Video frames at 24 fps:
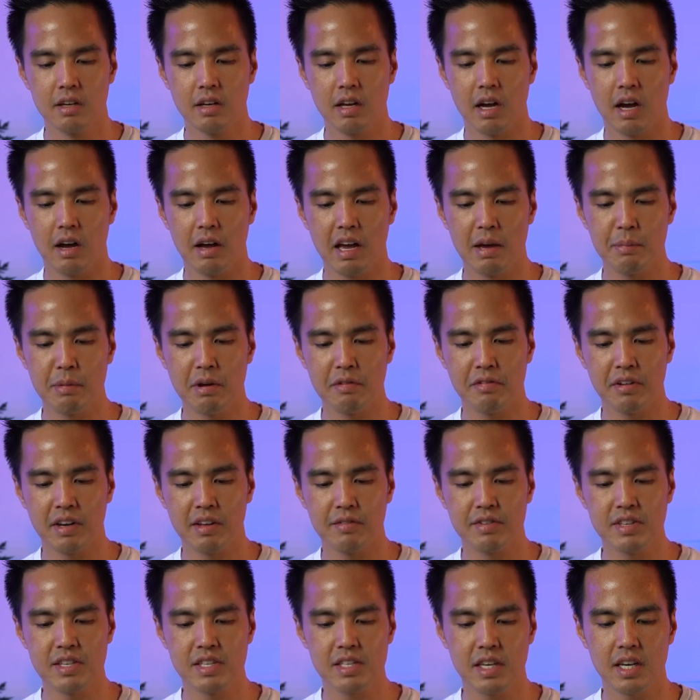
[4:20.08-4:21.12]

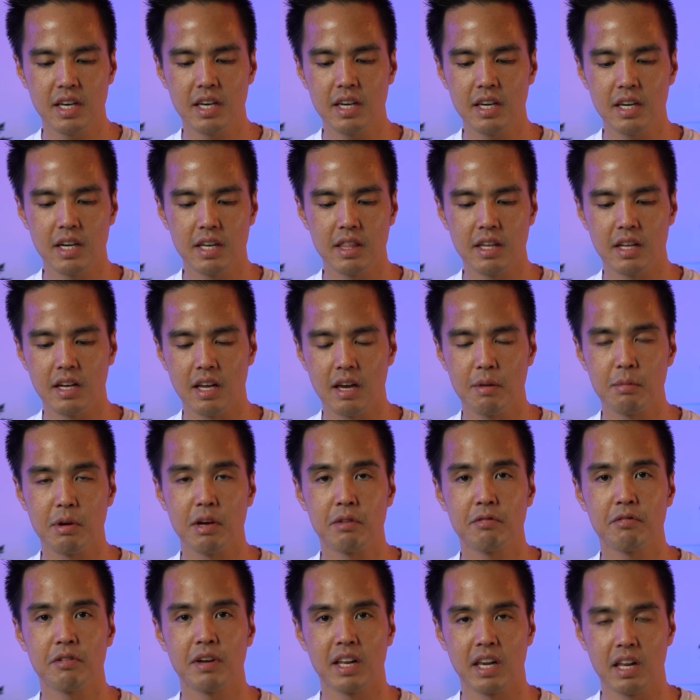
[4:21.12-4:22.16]
MF11C, and then
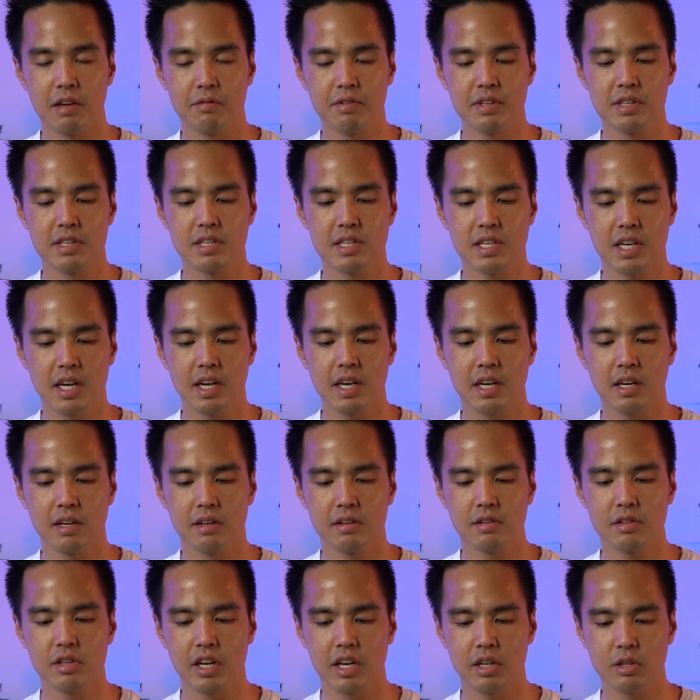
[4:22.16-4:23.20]
MF11T.
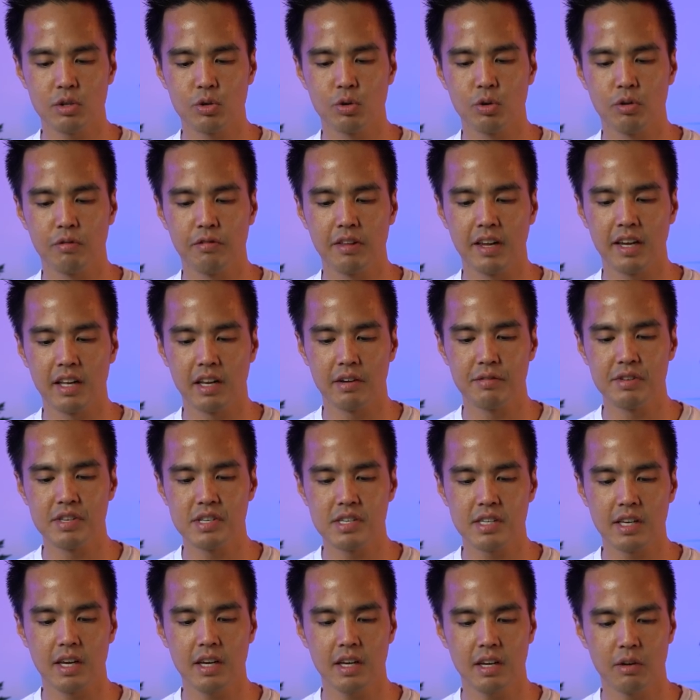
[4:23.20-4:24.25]
So you get two of the
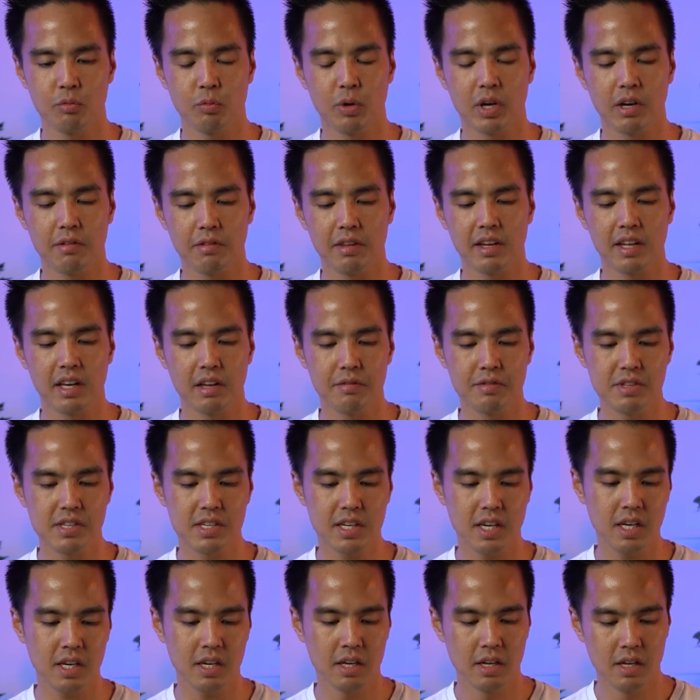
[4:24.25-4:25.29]
11C and one of the
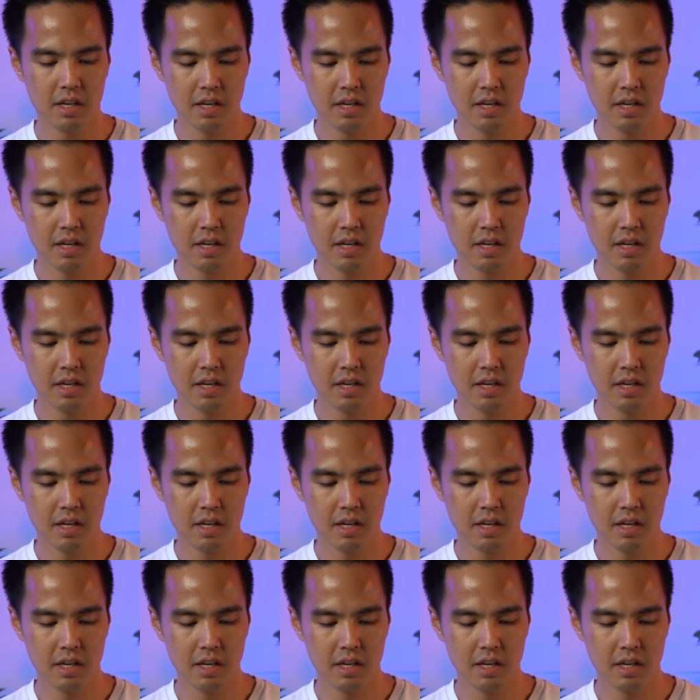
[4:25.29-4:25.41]
11T.